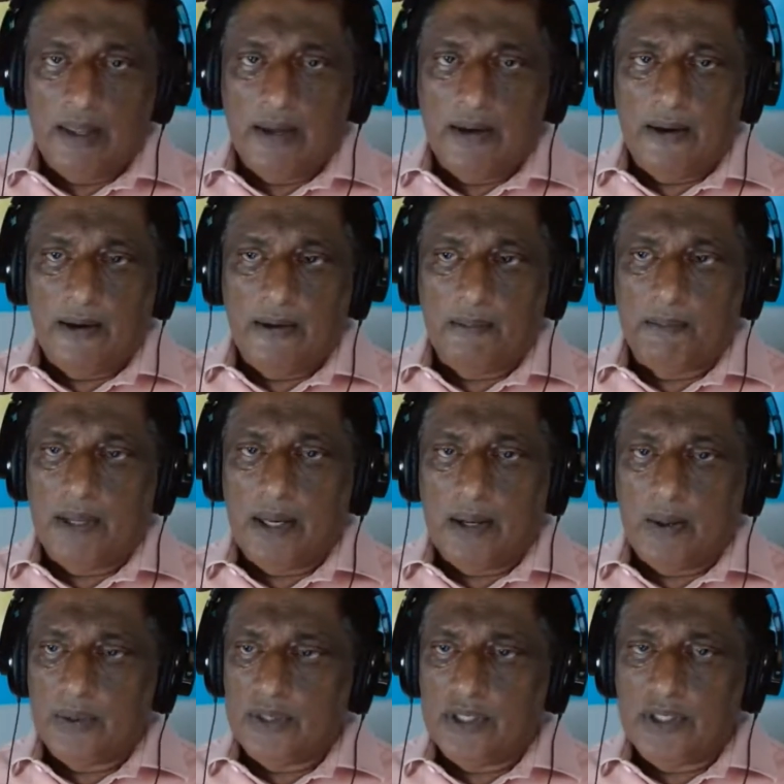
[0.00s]

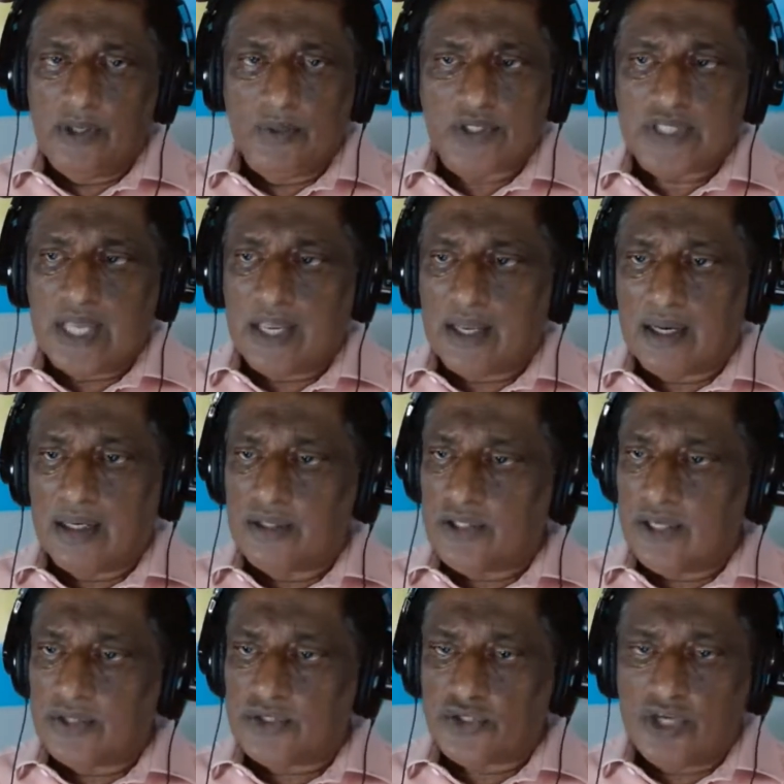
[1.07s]
How the news cycle
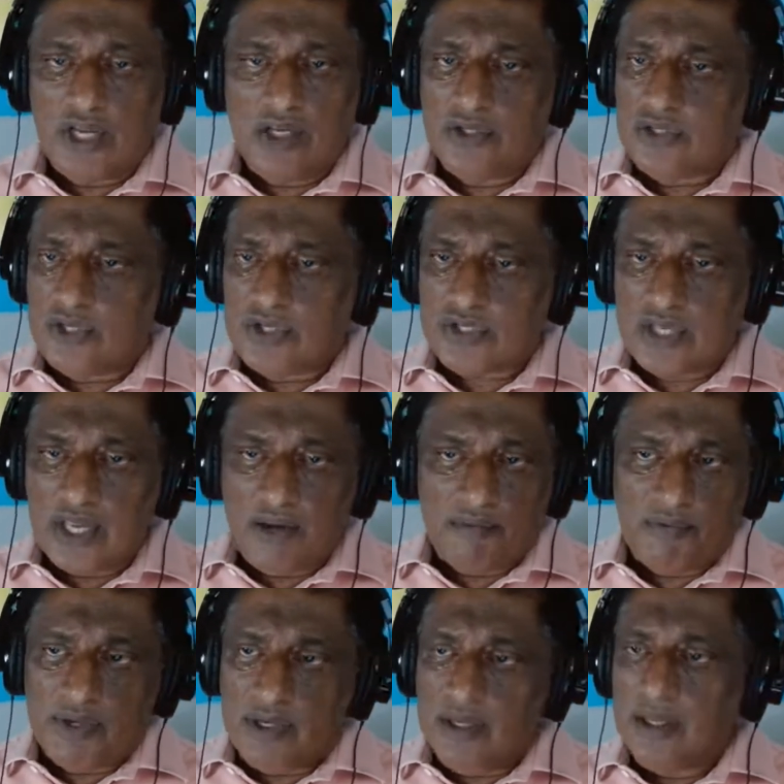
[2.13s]
just changes
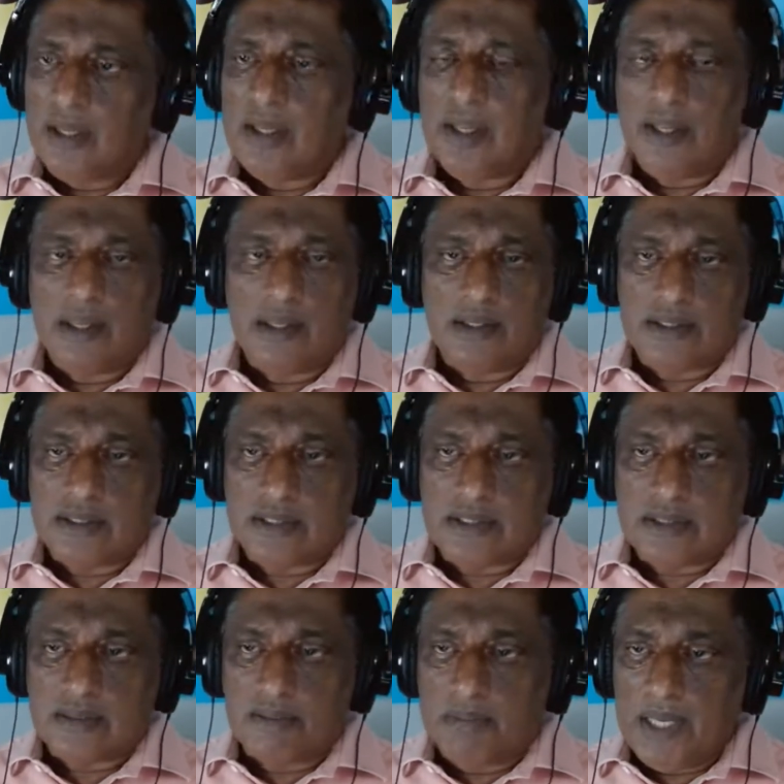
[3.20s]
every
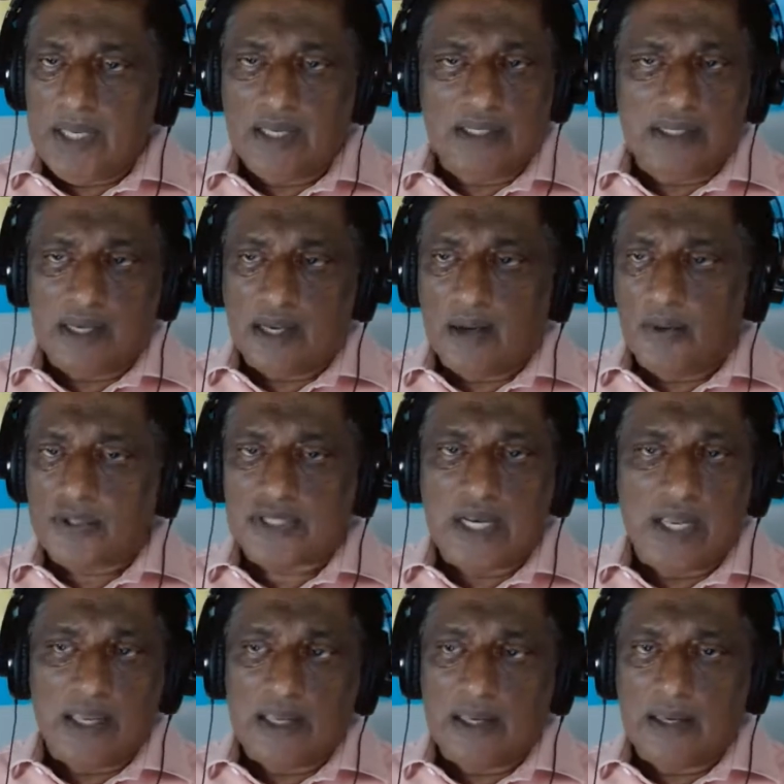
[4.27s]
minute, it looks
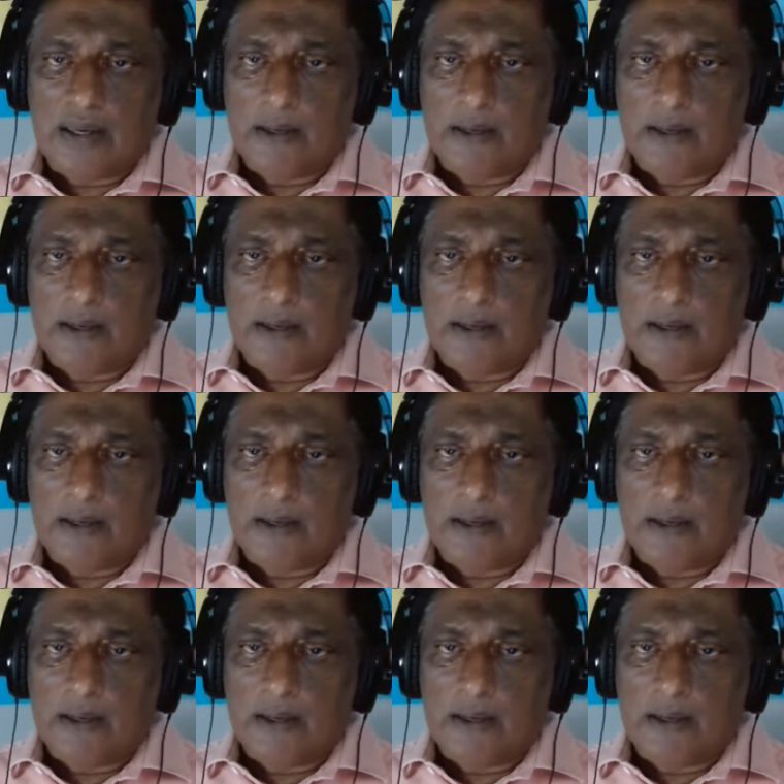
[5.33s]
like.